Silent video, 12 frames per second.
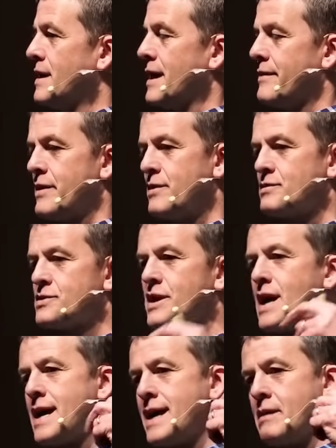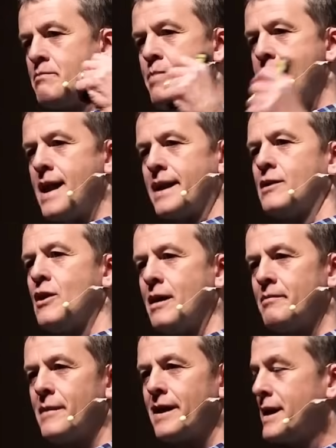And then there's a guy named
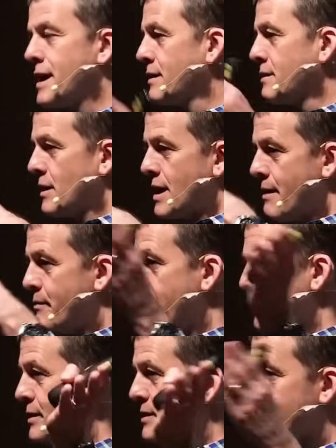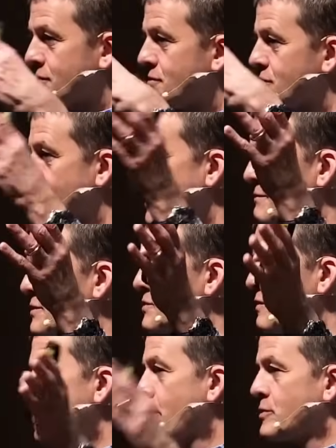Polycarp. Again, you're going to have babies and stuff.
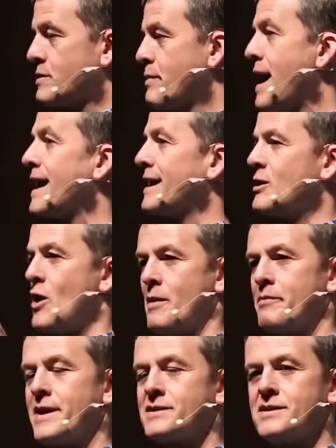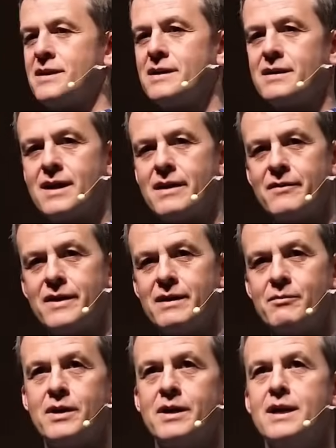Just remember Polycarp. That's another
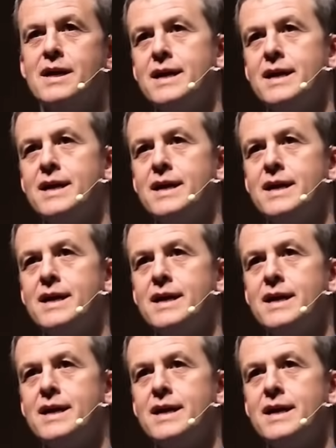neat one.